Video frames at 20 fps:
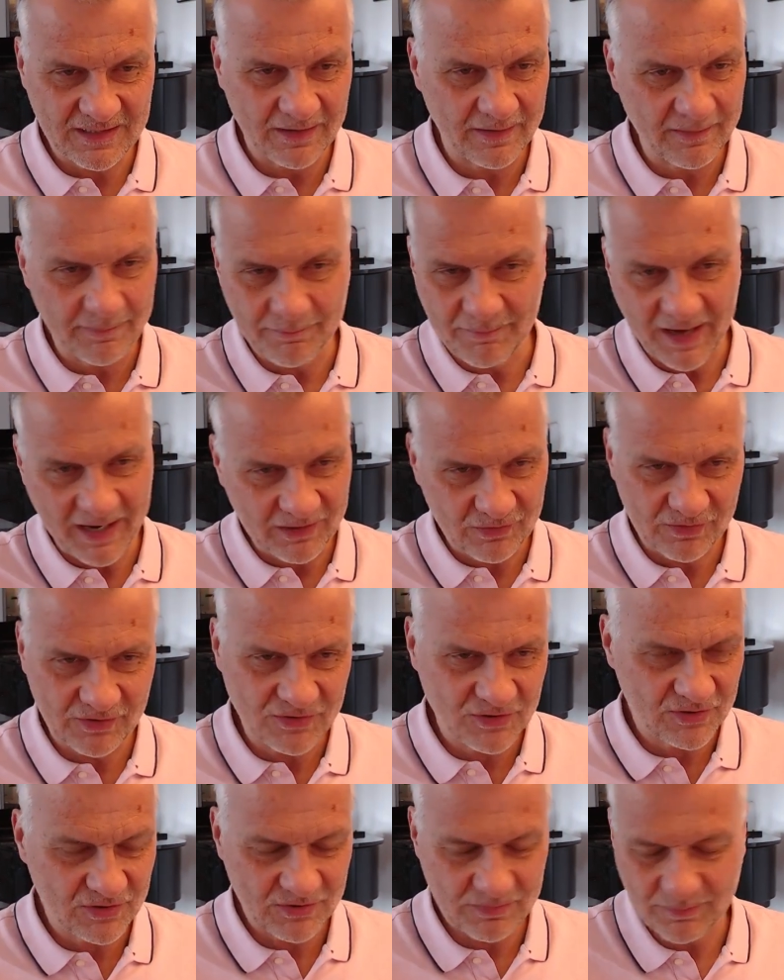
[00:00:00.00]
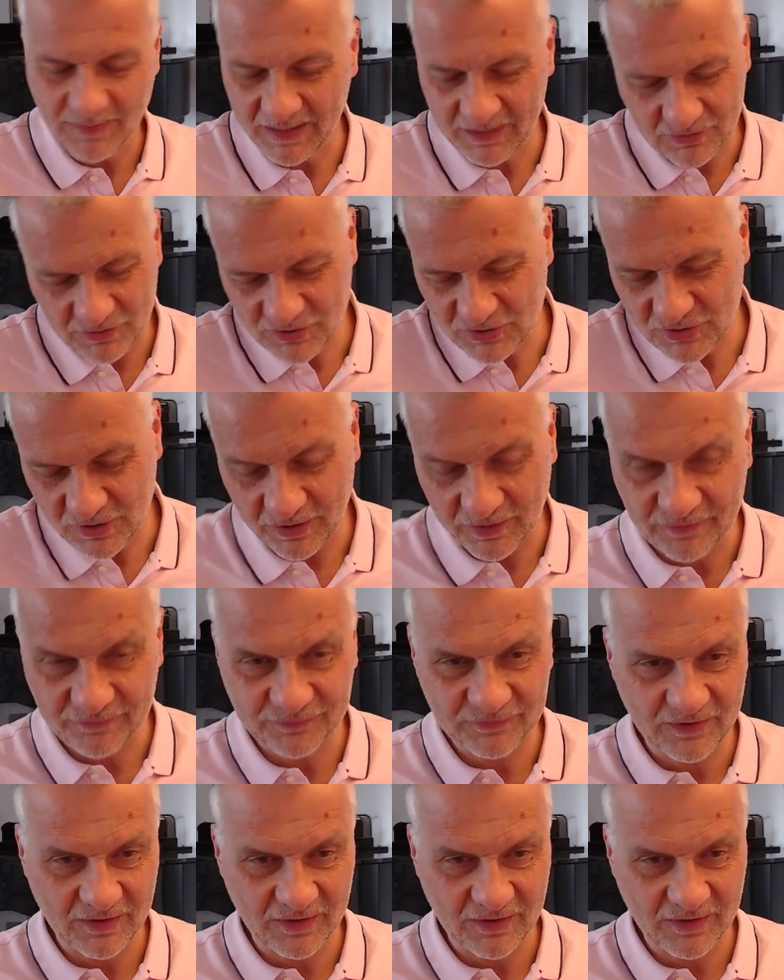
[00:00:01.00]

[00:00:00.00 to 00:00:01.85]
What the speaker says: Microsoft,